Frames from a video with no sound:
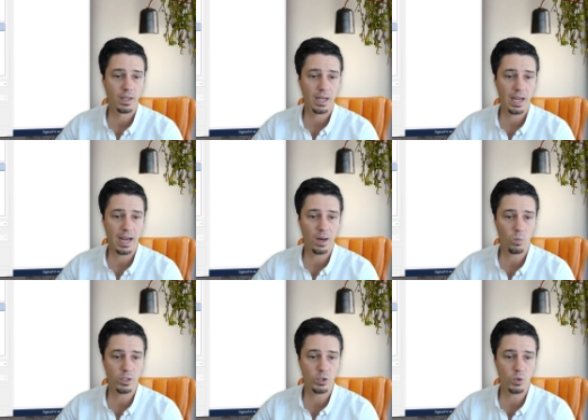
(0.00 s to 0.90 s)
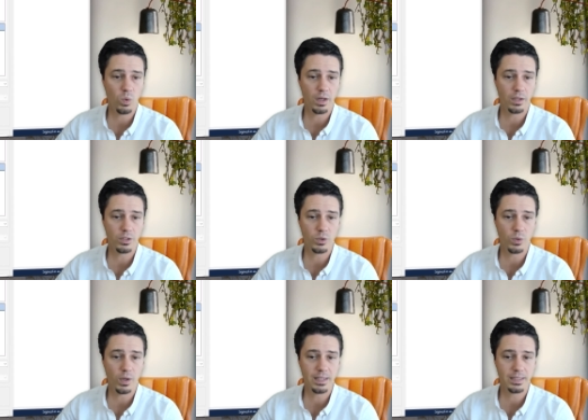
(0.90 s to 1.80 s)
And we do want to do,
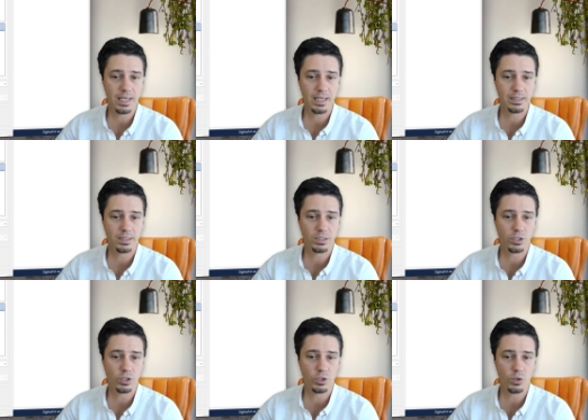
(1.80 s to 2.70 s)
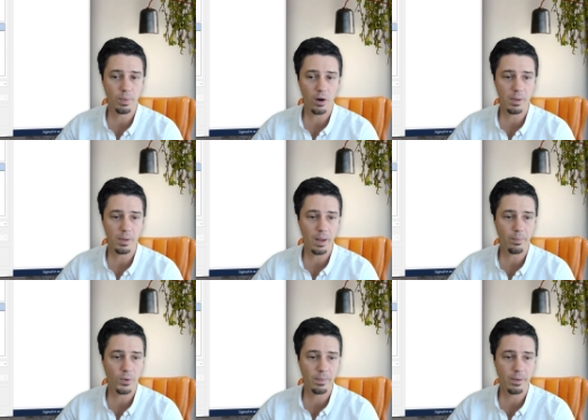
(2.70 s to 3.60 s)
in this case, let's just do PowerBI
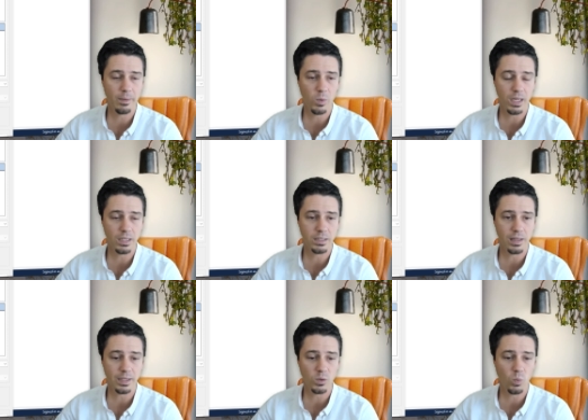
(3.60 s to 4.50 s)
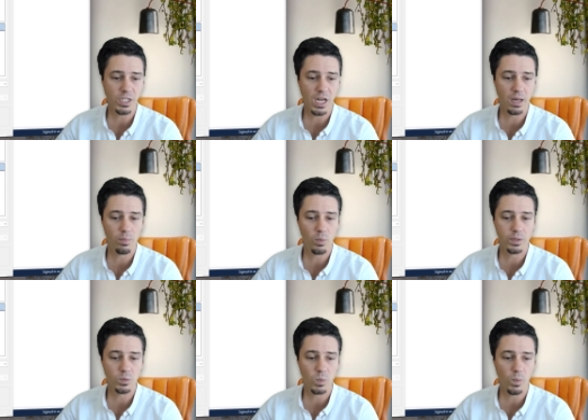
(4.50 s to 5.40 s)
Premium. We can select which
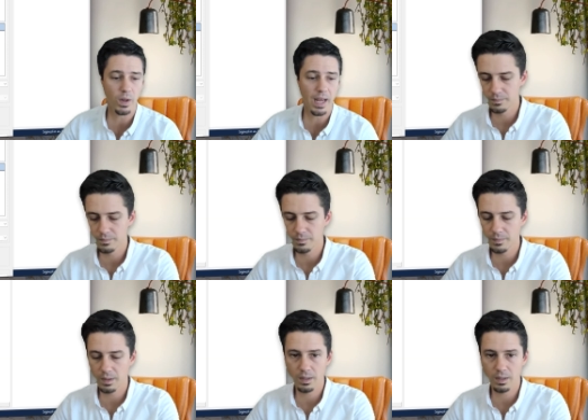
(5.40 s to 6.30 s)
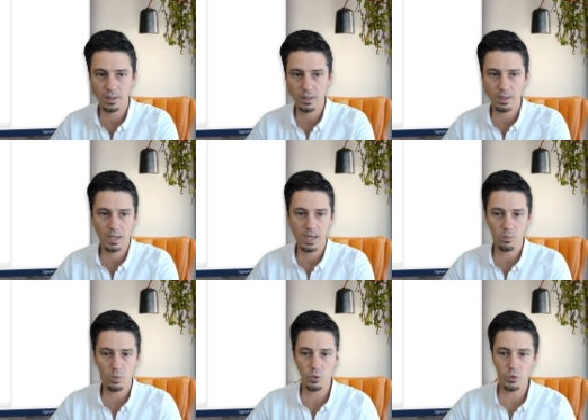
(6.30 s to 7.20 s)
endpoints we want to add, and we'll
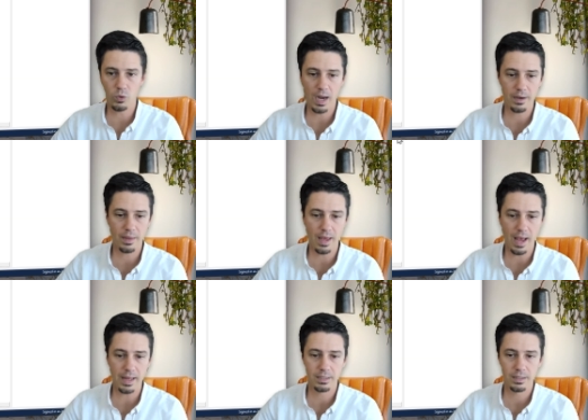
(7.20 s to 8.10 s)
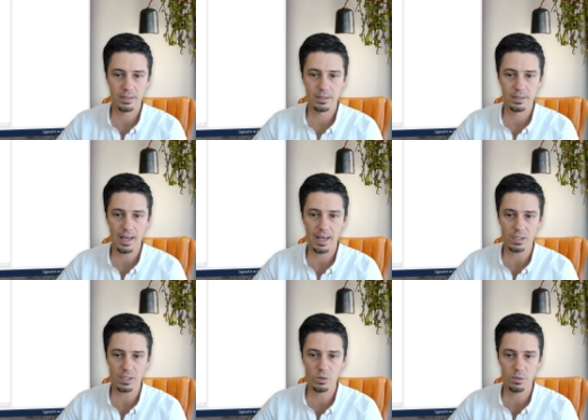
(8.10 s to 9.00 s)
create that
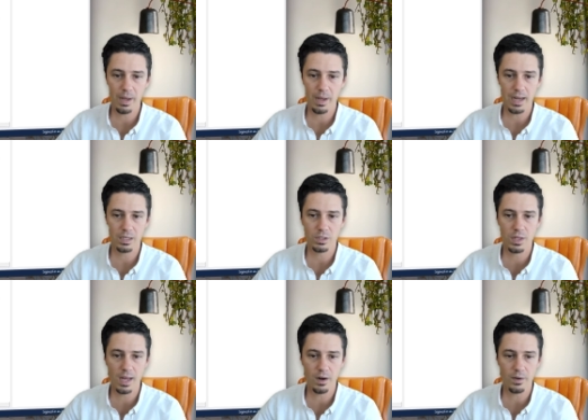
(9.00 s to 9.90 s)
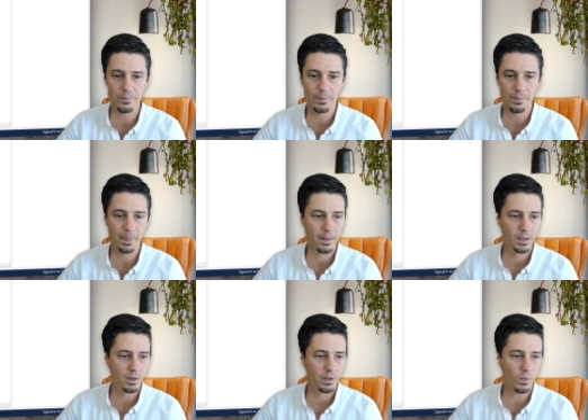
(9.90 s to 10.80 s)
execution package there.
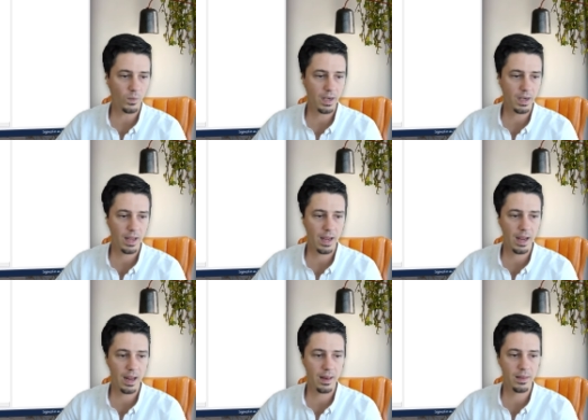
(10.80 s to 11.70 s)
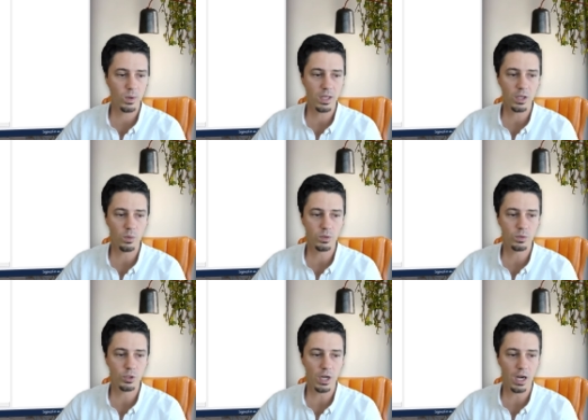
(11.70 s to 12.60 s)
All right, and then we can go to
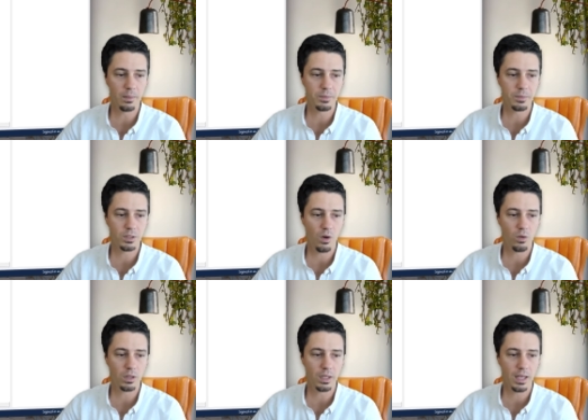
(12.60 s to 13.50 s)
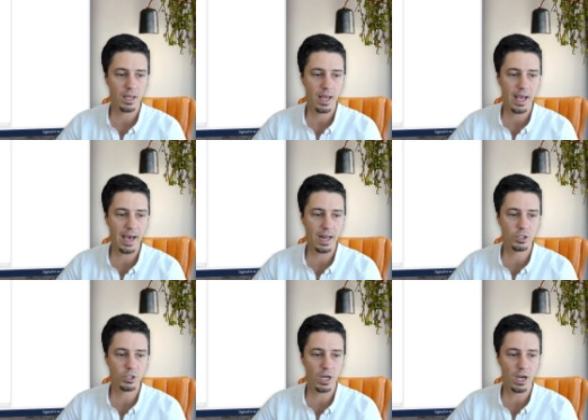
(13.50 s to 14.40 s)
jobs. So I'll click add a
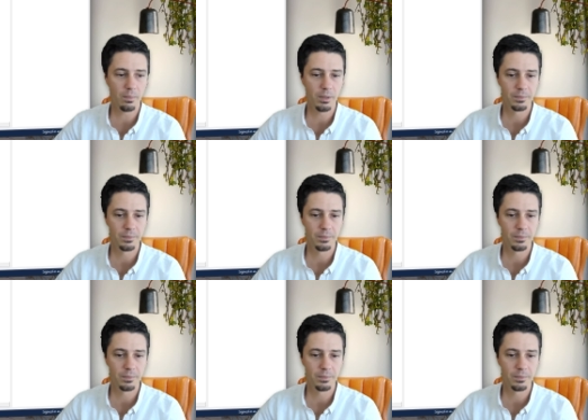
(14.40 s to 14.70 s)
job.